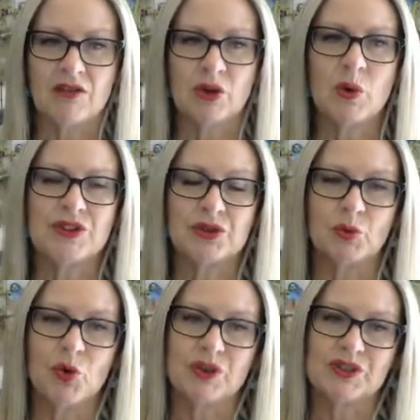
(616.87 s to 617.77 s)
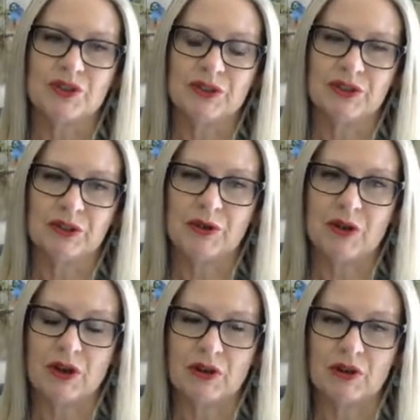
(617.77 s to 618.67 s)
the question was, you know,
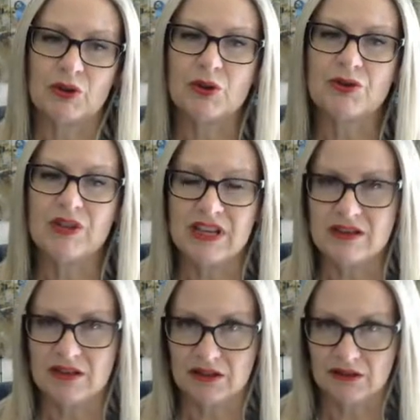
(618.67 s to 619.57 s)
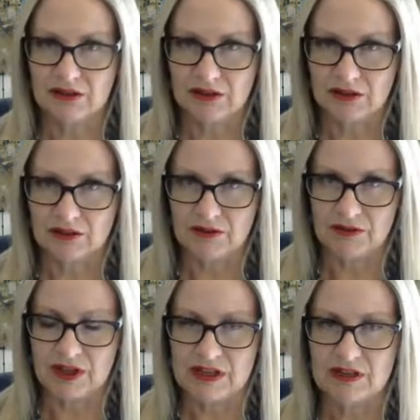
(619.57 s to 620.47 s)
could the
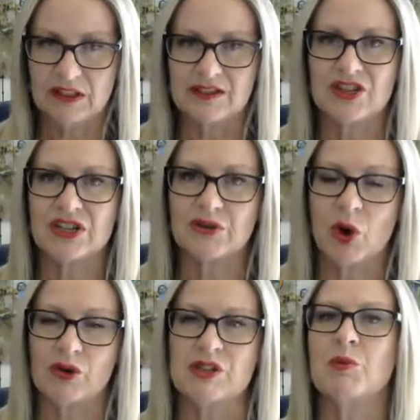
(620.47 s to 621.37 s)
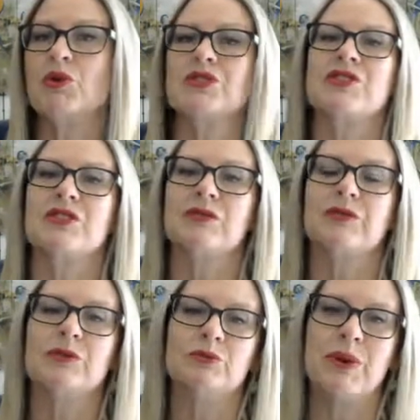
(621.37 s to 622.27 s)
exchange of correspondence
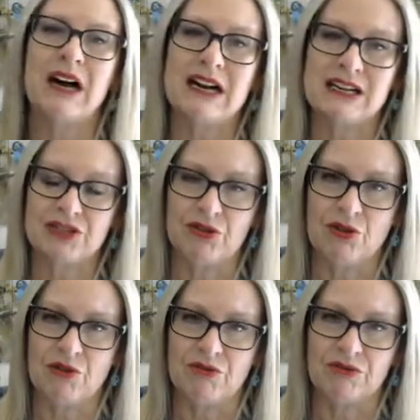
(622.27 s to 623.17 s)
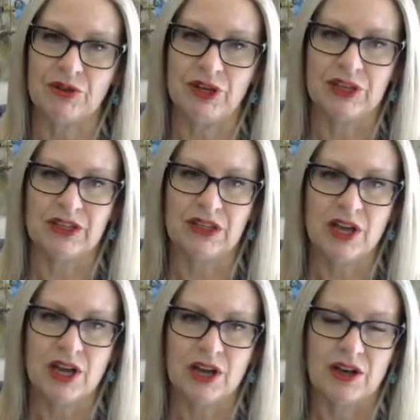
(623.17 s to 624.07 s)
form part of
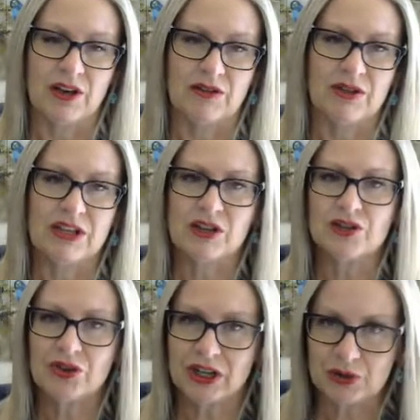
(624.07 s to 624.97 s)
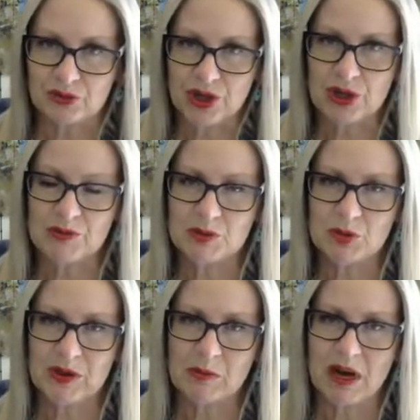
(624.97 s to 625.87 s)
the contractual terms
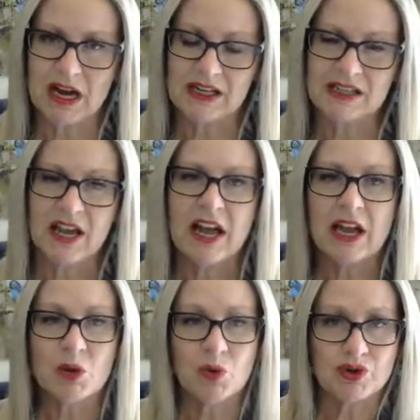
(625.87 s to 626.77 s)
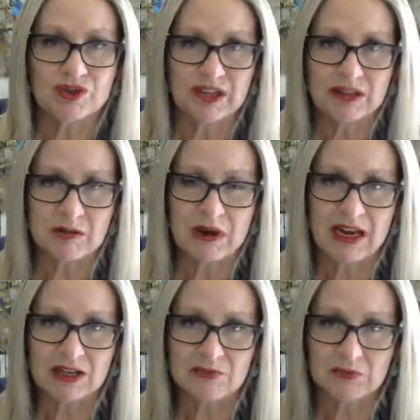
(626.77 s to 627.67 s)
between the parties? It wasn't in the
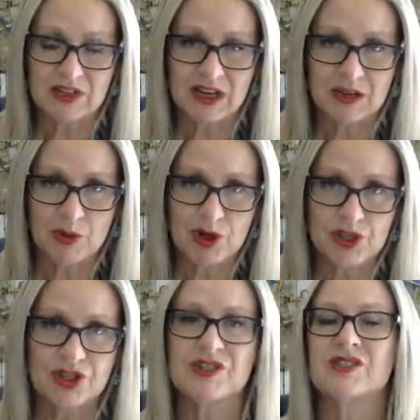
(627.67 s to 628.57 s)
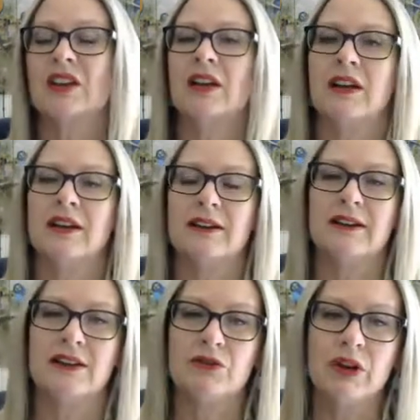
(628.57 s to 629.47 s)
main sale and purchase
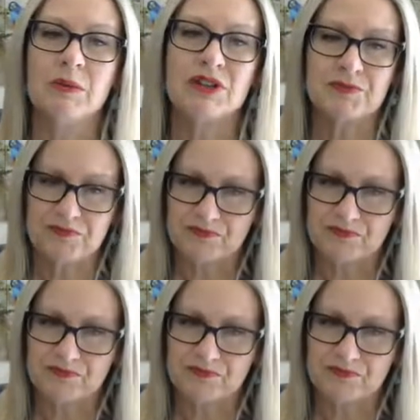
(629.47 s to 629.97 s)
agreement.